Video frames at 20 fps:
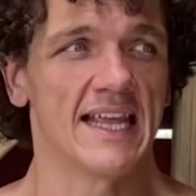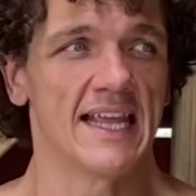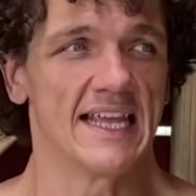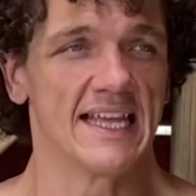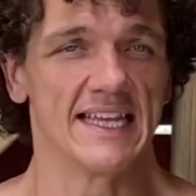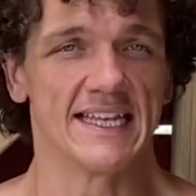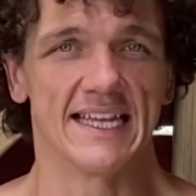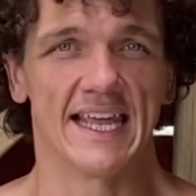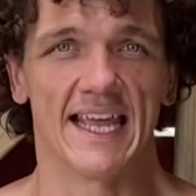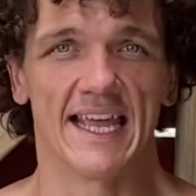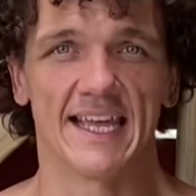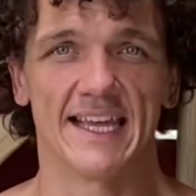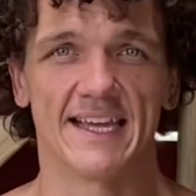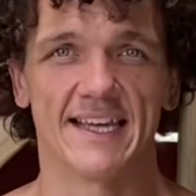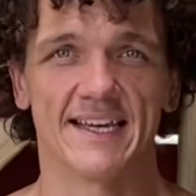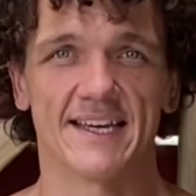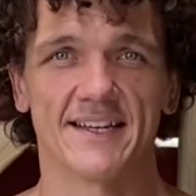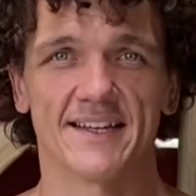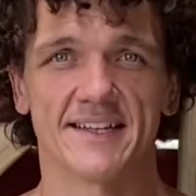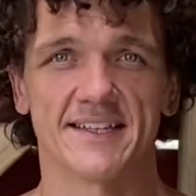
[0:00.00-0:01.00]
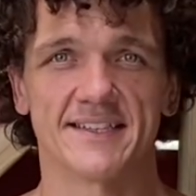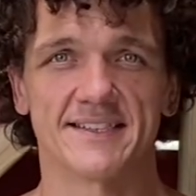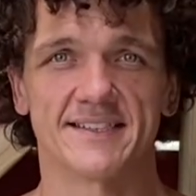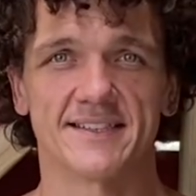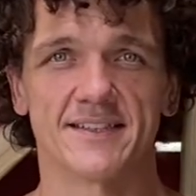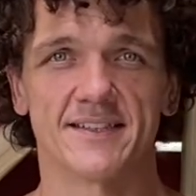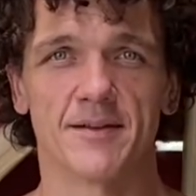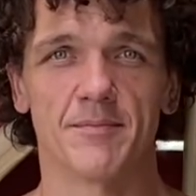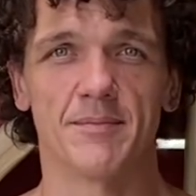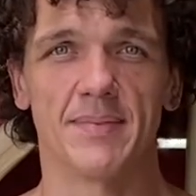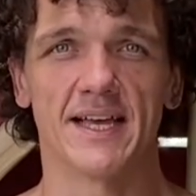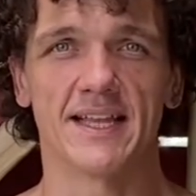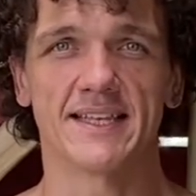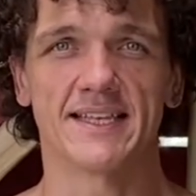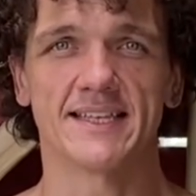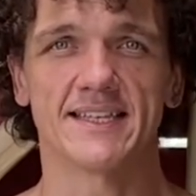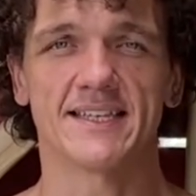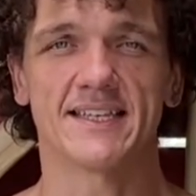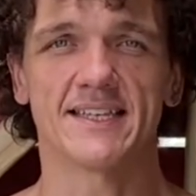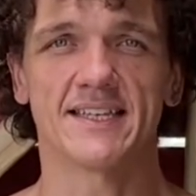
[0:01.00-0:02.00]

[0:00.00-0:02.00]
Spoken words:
Inhale into the belly,